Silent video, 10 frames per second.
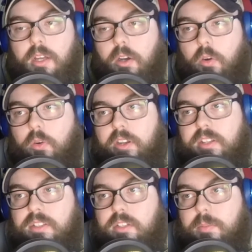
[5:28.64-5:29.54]
Old
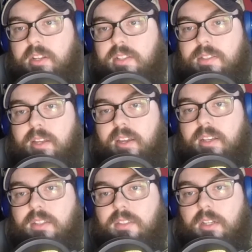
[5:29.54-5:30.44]
instruments, like
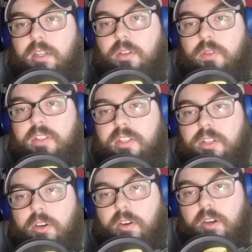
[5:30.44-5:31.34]
an old
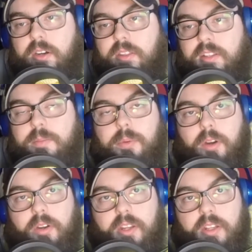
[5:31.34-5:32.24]
guitar that's
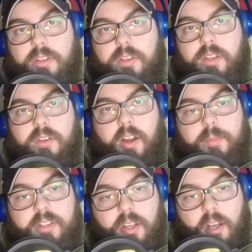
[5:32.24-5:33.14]
broken, you can grab the
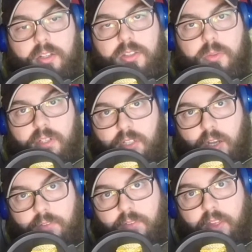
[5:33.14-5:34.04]
toggle switch
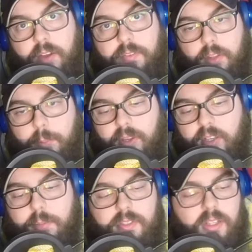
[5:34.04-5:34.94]
off of that for the
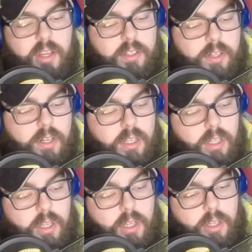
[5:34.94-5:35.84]
pickup selector.
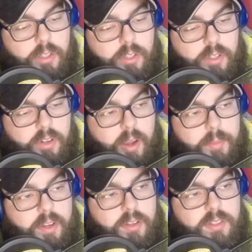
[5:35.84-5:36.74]
You can grab
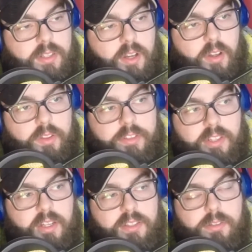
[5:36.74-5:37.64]
those, and all those
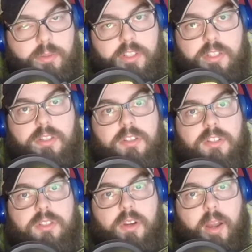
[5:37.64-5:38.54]
kinds of switches you can
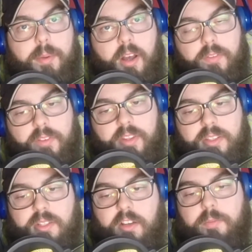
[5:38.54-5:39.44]
just grab off of this
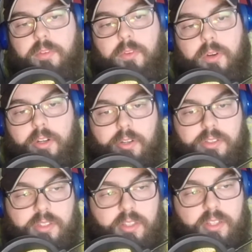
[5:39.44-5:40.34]
stuff before it goes
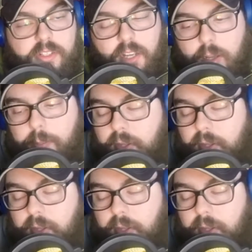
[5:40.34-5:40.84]
into the dump.